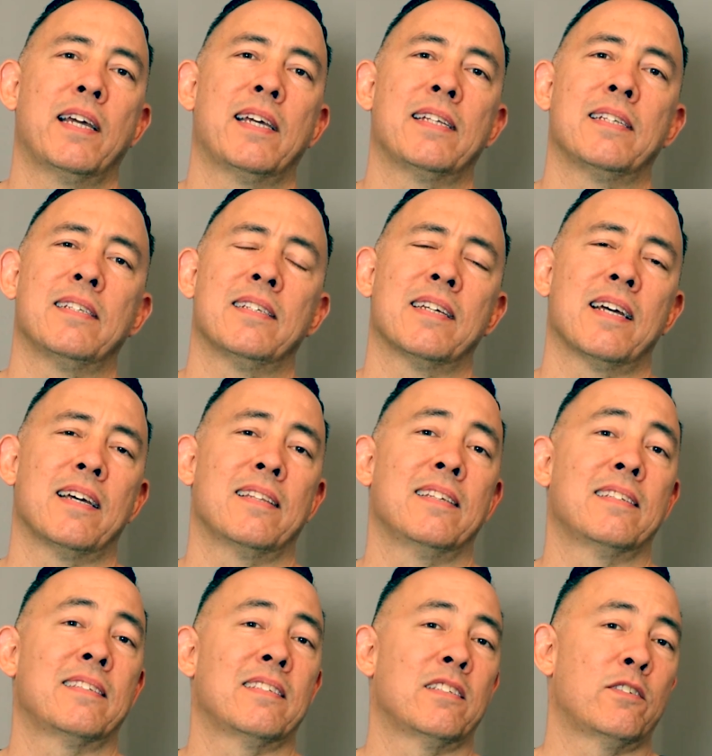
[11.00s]
and uh,
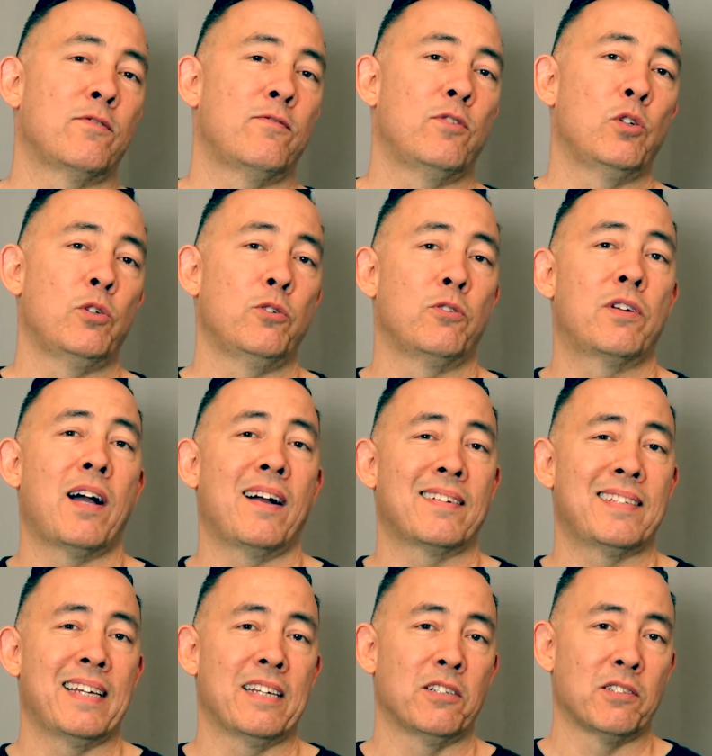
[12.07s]
this is Voodoo
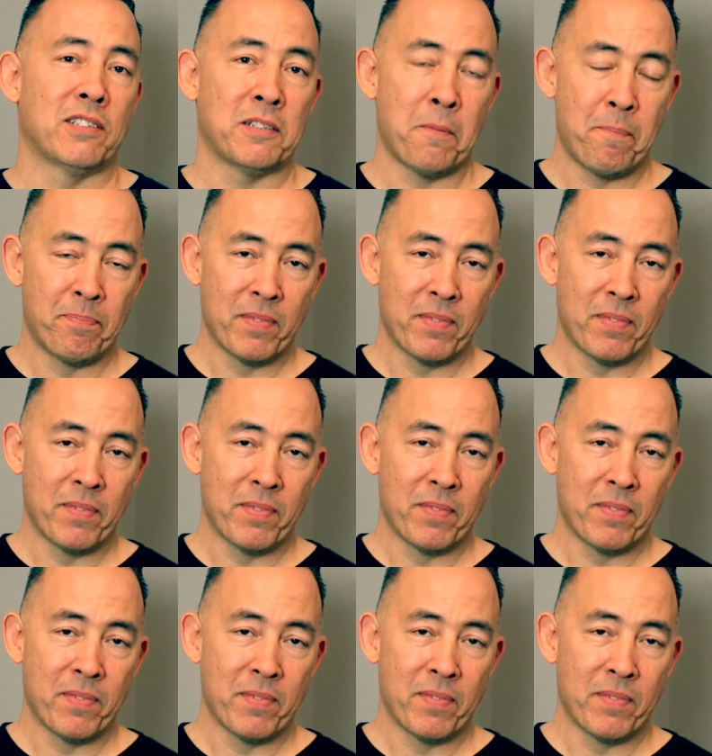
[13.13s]
Cocktails,